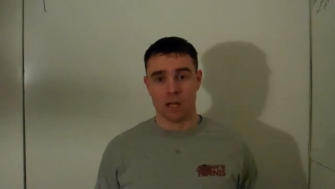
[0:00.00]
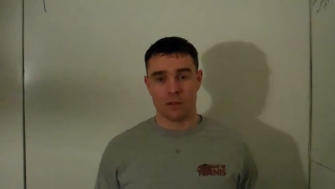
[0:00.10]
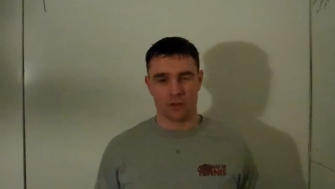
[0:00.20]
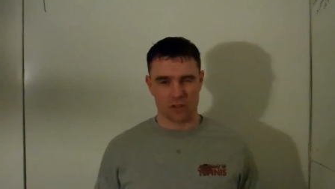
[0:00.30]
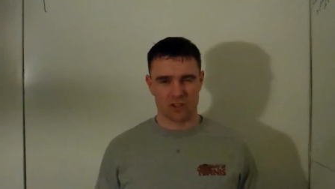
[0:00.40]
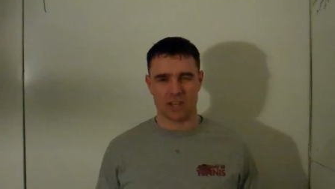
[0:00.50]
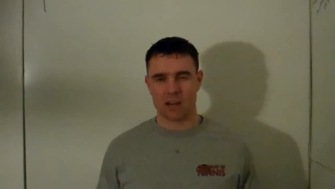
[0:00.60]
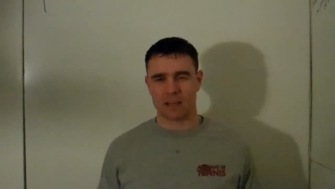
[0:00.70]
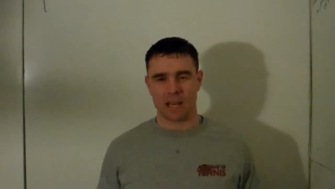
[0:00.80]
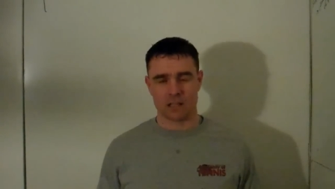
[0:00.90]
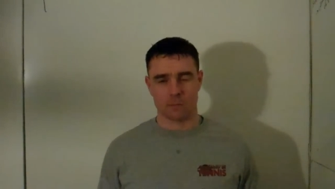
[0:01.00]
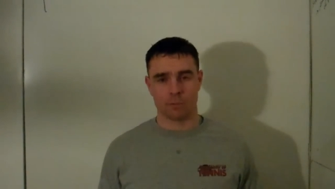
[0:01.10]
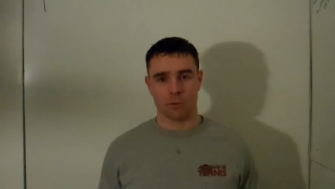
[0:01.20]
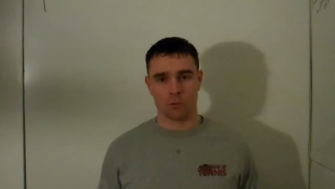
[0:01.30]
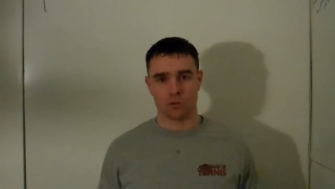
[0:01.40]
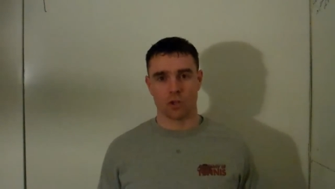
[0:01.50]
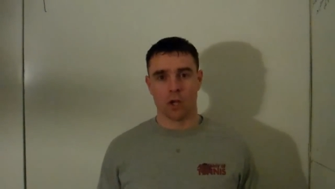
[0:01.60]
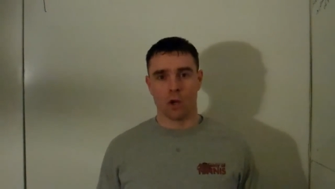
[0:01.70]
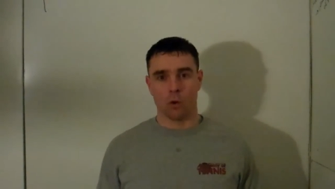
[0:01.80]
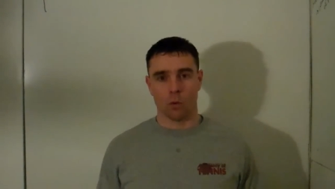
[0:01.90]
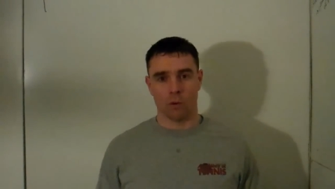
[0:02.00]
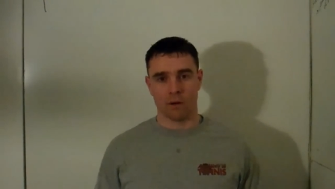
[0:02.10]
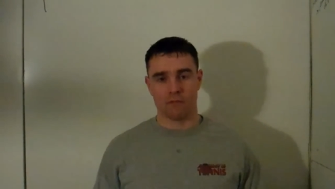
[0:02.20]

There's a staircase approach or